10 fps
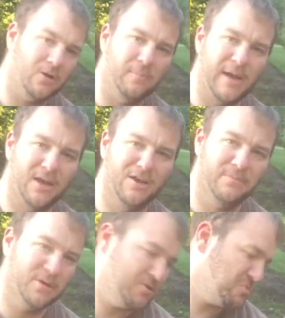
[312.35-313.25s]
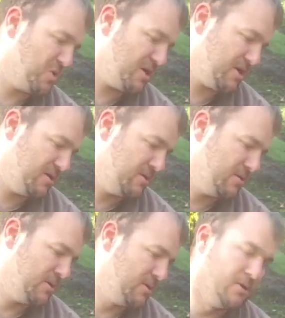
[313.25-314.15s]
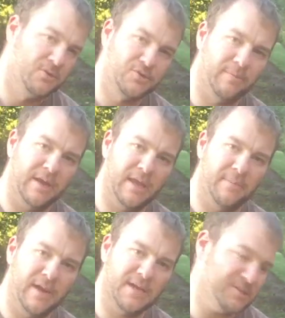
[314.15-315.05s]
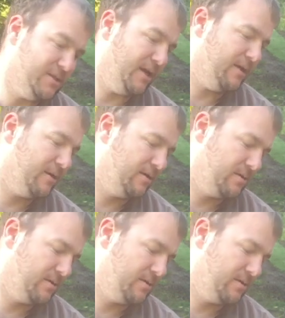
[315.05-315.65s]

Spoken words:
got to pack up and go to work. So I better get my ass in gear.